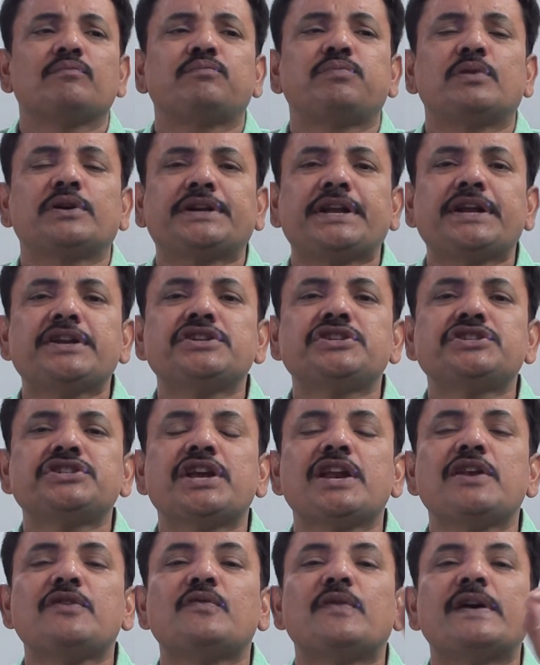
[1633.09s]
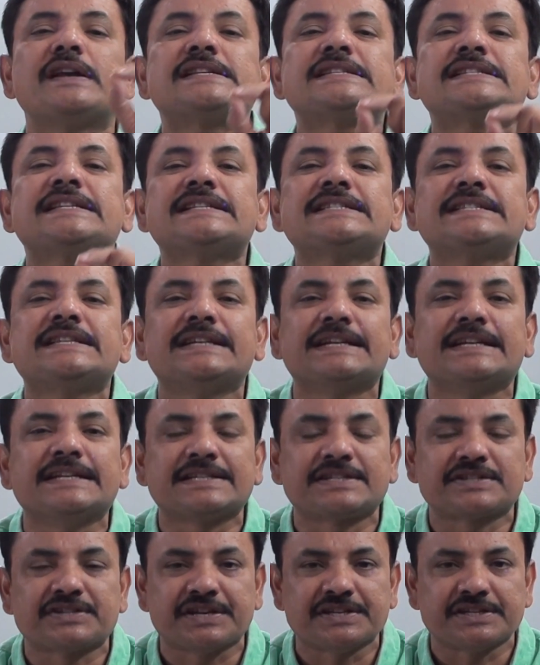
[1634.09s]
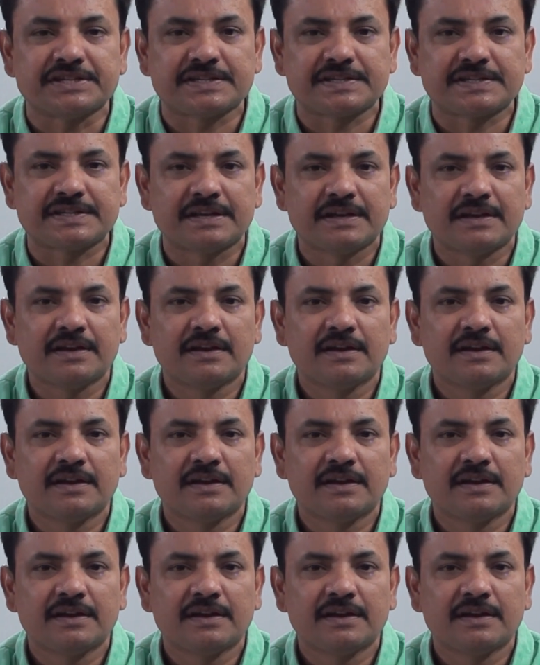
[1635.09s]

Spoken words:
potential versus a distance,